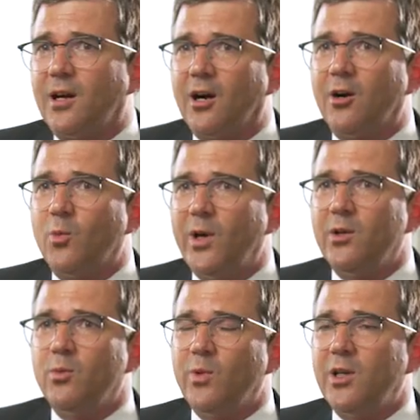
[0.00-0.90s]
are
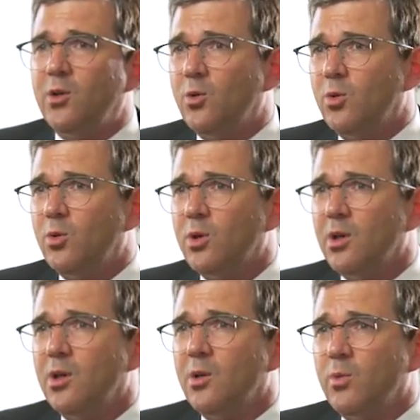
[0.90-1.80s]
when you
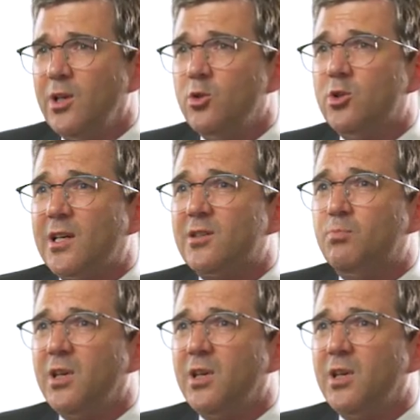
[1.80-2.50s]
just